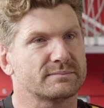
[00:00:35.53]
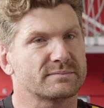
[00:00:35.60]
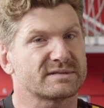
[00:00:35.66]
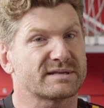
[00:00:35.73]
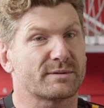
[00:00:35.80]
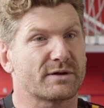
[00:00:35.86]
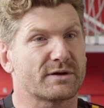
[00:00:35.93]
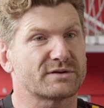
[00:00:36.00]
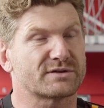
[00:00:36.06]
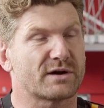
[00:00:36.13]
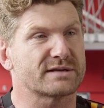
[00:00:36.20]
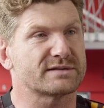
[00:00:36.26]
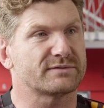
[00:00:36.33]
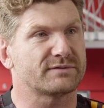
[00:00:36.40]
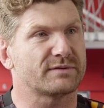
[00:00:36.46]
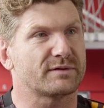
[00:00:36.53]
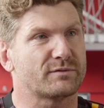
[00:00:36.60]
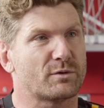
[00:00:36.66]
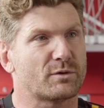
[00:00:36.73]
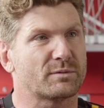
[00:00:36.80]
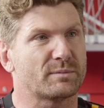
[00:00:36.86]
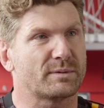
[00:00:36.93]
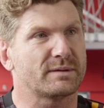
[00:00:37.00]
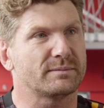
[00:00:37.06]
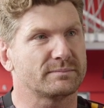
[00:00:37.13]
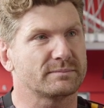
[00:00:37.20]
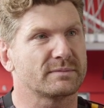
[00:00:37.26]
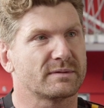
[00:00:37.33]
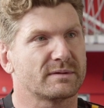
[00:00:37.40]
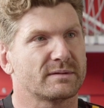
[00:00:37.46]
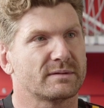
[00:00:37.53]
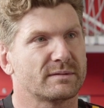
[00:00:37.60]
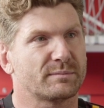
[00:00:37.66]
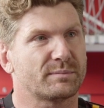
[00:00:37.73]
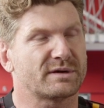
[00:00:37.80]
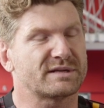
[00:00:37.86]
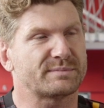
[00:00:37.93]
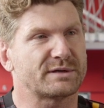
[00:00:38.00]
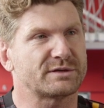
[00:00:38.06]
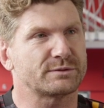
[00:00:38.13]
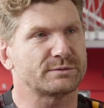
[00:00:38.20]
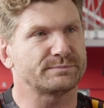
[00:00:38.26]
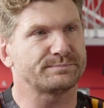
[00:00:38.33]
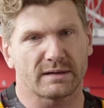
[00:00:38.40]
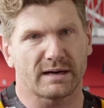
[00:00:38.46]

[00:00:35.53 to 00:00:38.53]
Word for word: some of those guys have, have worn would be pretty special.